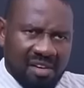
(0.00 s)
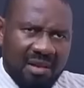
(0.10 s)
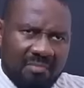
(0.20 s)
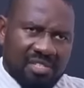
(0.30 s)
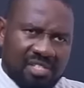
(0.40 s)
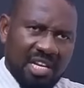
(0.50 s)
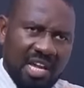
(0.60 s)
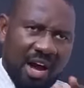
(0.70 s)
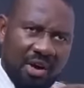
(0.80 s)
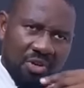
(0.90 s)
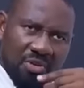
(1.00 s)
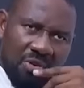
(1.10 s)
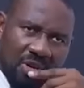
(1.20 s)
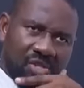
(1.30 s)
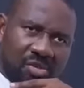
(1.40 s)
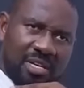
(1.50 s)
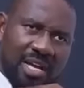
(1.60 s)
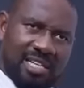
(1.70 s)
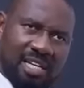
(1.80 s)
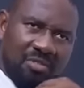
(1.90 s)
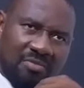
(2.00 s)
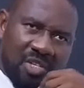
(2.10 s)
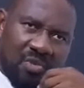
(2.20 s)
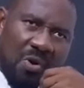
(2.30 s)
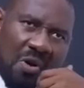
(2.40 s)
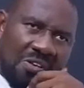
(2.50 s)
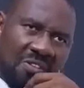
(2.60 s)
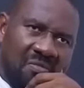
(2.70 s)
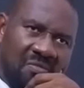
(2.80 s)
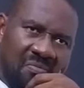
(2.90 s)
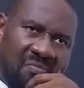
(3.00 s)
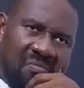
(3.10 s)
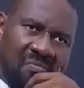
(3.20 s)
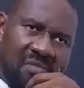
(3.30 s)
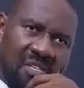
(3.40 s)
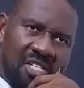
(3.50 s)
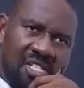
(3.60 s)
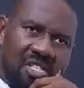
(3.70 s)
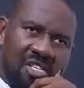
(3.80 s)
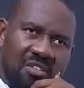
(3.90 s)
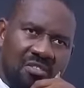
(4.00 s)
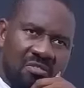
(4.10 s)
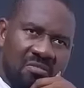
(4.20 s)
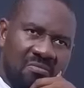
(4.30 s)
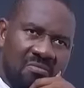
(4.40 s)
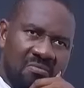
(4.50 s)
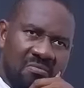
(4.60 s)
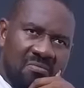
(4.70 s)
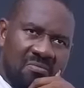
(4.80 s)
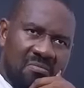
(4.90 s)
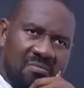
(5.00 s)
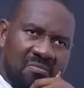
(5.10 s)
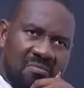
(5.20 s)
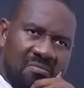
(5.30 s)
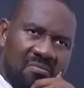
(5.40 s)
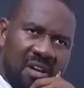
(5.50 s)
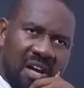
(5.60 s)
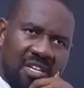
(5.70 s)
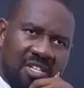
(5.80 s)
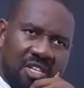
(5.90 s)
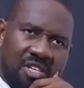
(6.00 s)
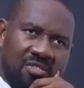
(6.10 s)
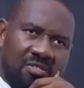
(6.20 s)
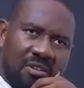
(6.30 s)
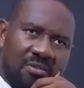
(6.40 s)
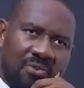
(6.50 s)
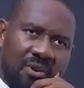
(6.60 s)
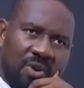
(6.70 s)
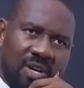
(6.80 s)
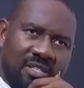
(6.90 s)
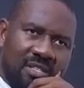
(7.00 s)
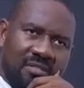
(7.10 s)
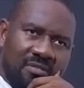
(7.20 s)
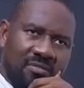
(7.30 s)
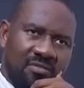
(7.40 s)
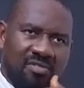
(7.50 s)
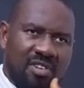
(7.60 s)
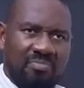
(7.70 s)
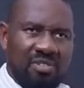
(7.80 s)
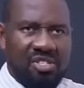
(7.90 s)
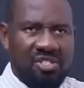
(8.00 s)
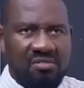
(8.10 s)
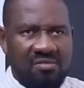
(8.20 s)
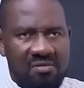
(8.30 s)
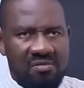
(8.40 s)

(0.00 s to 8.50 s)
Let me see how you're going to get out of this one. Idiot. I will chase you for what? Rubbish.